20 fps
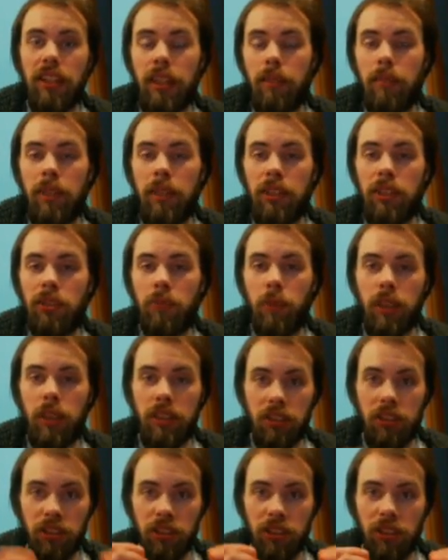image where
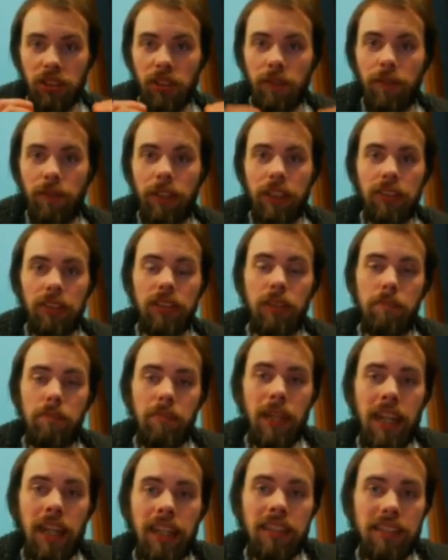it's just the figure in the
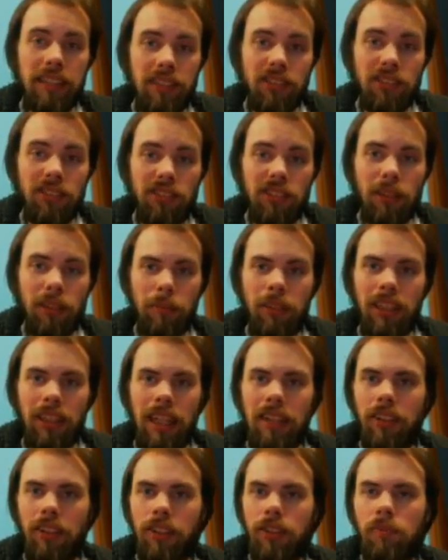bag disassembled
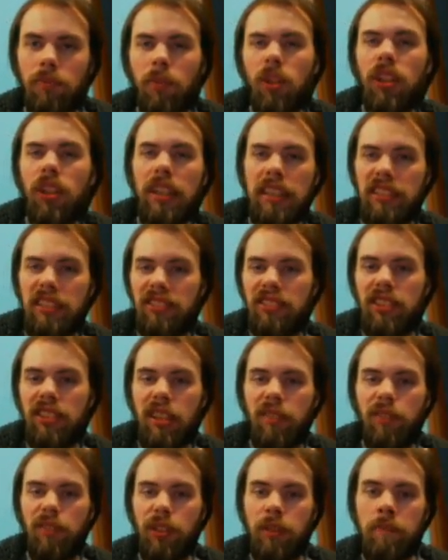that looks more like a
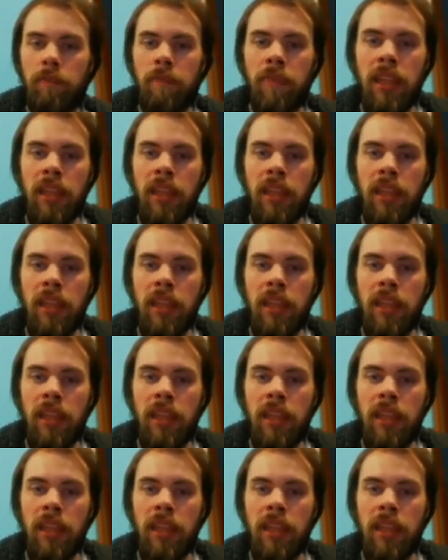silver.